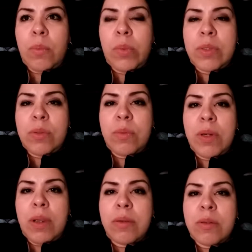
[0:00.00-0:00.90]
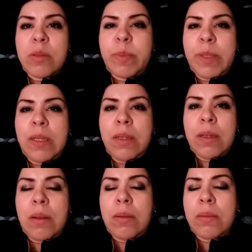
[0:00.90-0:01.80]
Once you work on your speed,
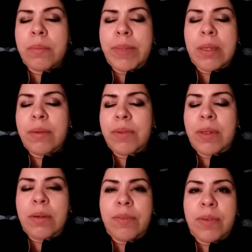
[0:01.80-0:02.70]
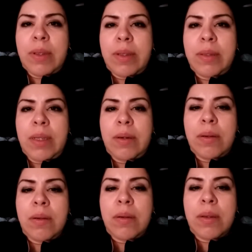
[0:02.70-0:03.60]
I'll make a video for that
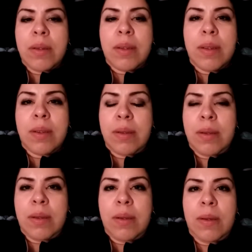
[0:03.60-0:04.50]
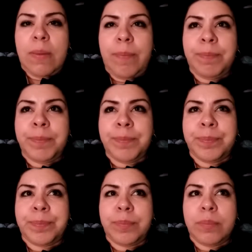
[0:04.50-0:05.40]
later. And
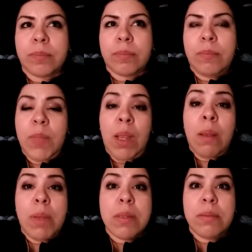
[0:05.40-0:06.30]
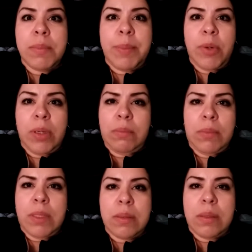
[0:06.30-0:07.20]
muscle memory,
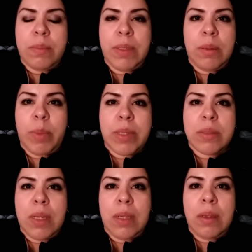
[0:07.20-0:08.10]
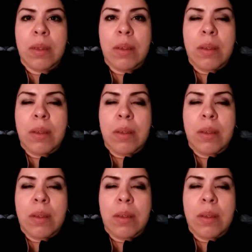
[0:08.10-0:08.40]
that's going to be your best thing.